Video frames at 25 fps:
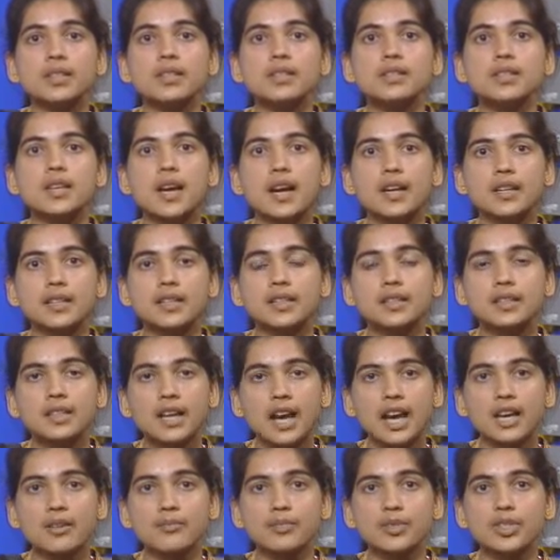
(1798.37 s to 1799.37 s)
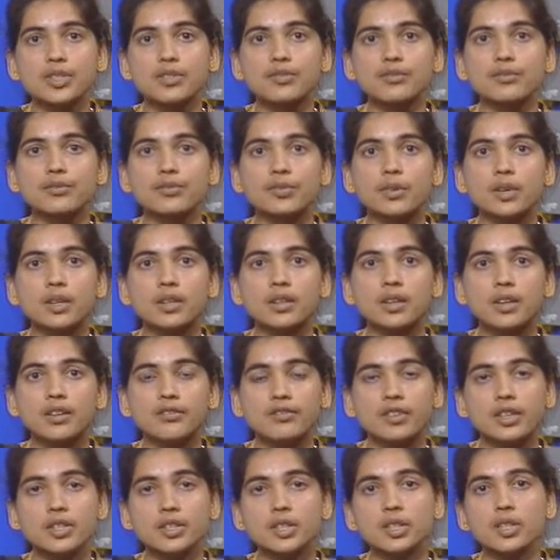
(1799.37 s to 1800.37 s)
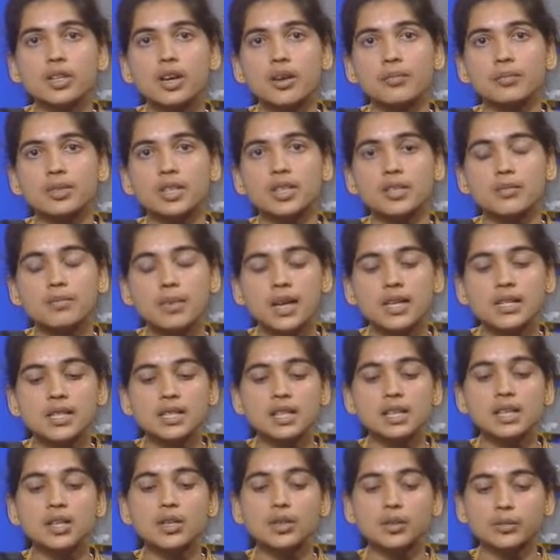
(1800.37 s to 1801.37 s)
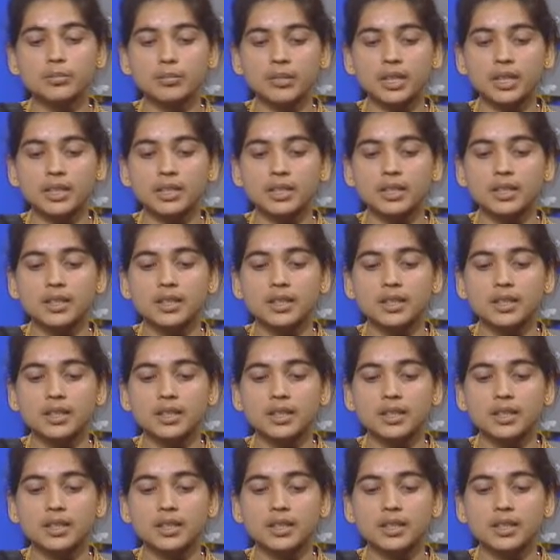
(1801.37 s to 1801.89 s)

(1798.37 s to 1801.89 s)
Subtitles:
certain times for conversion of this muscle to meat.